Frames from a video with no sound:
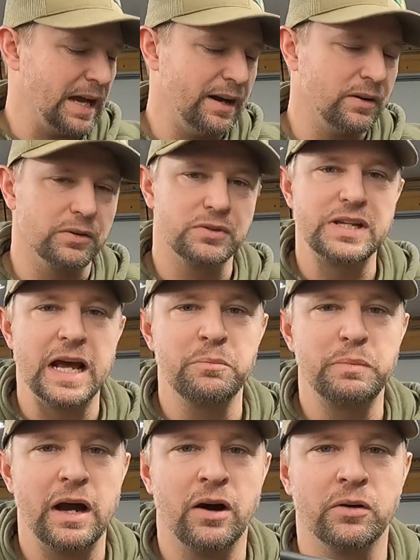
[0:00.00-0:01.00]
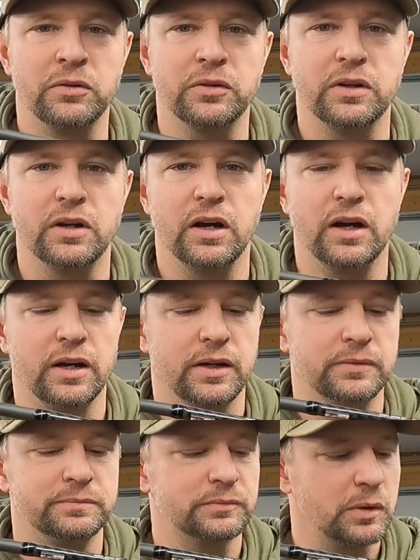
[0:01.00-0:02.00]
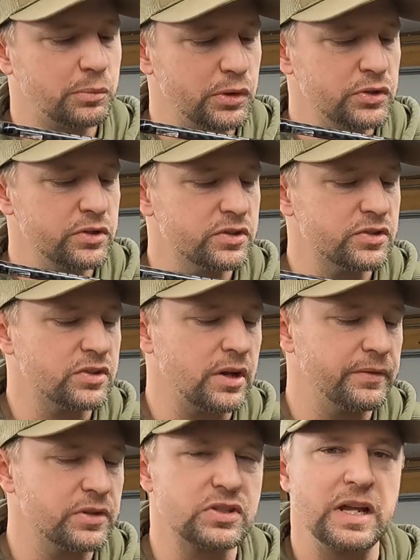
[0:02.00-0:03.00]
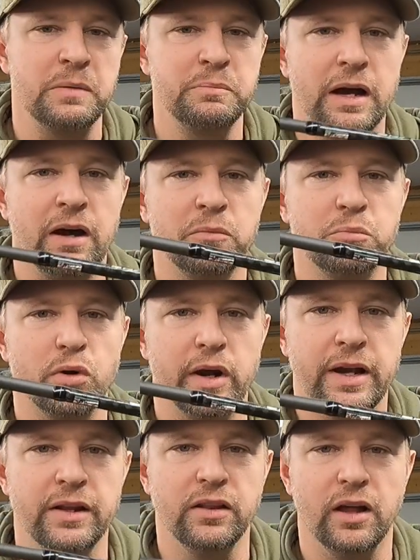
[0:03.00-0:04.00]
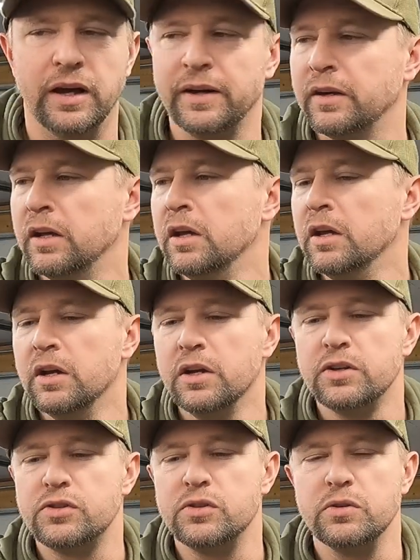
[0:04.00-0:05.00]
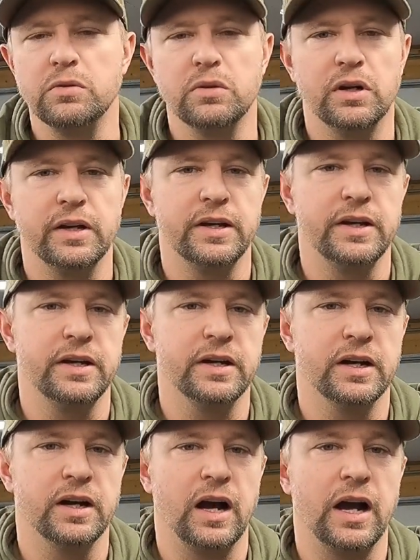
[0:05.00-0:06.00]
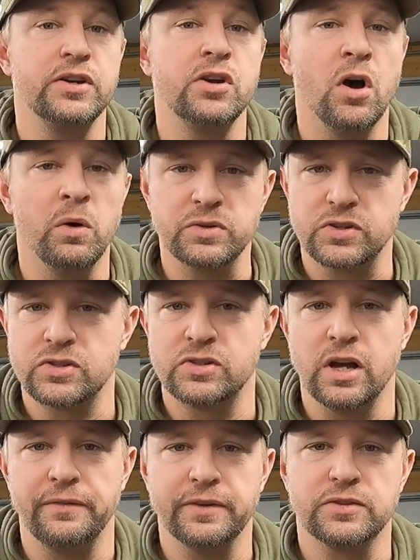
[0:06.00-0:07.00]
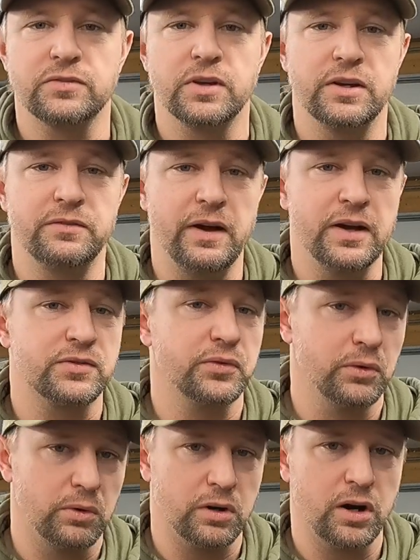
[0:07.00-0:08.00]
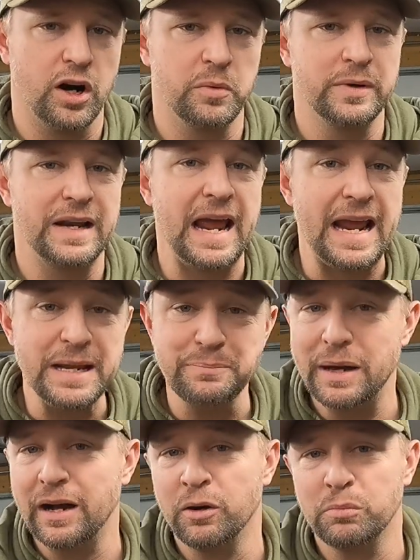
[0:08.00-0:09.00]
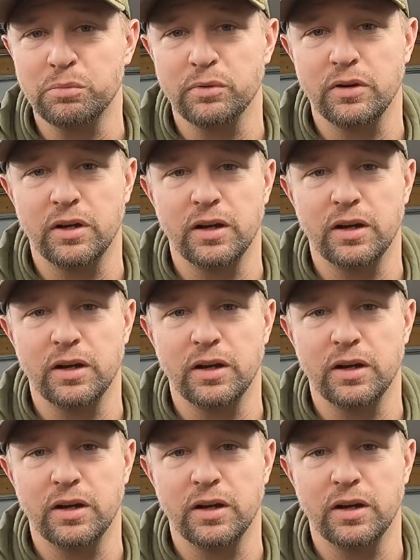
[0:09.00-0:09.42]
I don't know, 10 pound, I'm pretty sure it's a Suffix 10 pound braided line to a, I know it's a Suffix advanced fluorocarbon 8 pound